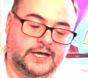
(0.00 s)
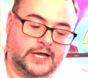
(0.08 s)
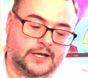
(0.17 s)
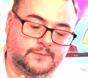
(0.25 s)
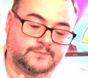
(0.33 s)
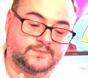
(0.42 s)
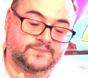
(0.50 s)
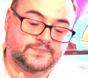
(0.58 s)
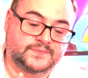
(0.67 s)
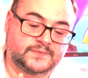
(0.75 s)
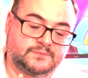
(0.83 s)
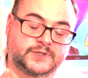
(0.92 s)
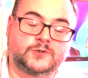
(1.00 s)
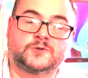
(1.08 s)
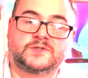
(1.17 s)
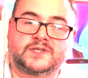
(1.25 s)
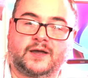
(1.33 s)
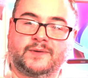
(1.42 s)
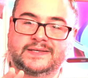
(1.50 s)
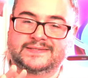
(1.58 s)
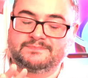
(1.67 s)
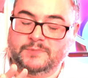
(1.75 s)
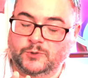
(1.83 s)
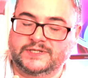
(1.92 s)
But also
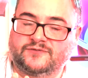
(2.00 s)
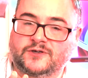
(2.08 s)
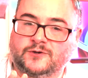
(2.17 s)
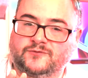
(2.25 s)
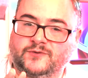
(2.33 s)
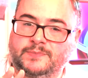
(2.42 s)
it's more difficult